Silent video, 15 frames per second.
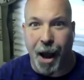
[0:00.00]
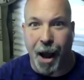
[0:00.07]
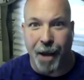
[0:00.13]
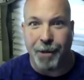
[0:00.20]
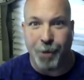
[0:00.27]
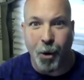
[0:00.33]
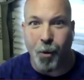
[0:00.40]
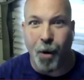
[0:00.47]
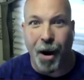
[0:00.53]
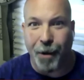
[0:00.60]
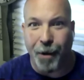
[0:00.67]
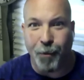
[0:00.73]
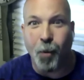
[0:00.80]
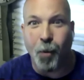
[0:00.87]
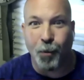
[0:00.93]
I know I
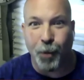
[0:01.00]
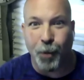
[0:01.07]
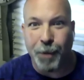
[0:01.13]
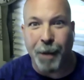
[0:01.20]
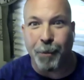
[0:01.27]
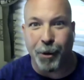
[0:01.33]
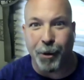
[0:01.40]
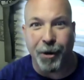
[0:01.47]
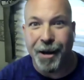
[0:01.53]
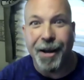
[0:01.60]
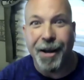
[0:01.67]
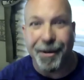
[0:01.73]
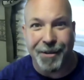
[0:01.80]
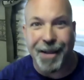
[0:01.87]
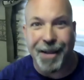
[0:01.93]
won't remember
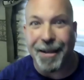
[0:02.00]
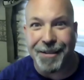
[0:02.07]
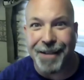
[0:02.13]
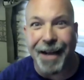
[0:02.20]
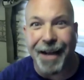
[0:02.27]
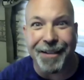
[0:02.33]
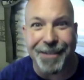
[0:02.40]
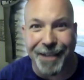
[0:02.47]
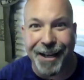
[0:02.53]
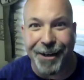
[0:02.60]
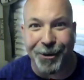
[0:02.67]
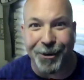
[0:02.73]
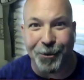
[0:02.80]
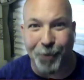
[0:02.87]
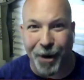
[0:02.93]
10 seconds
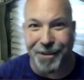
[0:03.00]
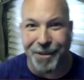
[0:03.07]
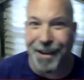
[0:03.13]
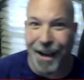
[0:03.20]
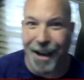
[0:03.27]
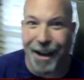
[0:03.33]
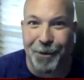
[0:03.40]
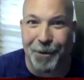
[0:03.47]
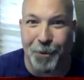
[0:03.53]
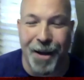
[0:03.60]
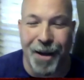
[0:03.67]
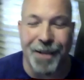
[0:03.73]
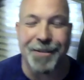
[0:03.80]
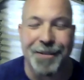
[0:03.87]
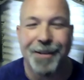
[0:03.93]
later what the heck it
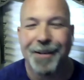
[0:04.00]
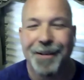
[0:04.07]
was.